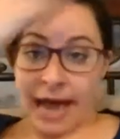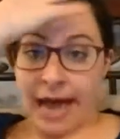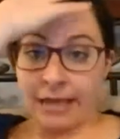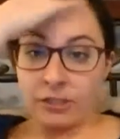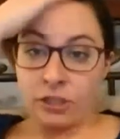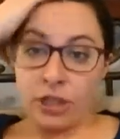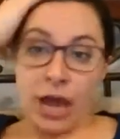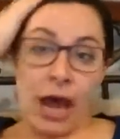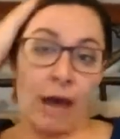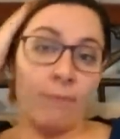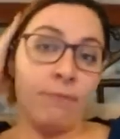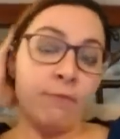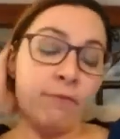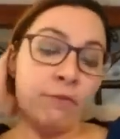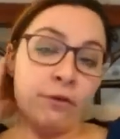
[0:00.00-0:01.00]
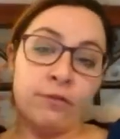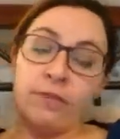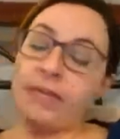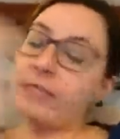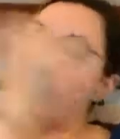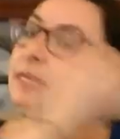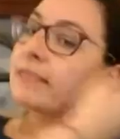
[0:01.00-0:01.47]
I shop for
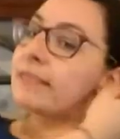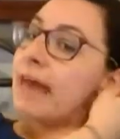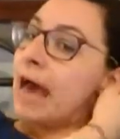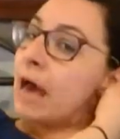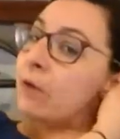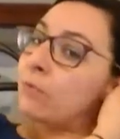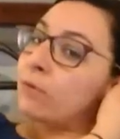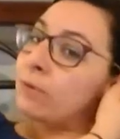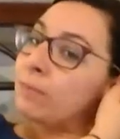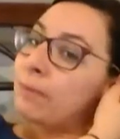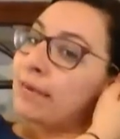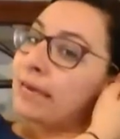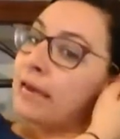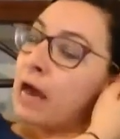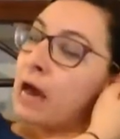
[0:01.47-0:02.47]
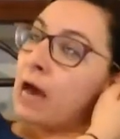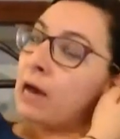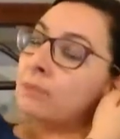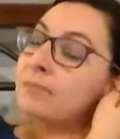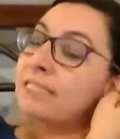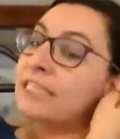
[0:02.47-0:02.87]
things like that would be um,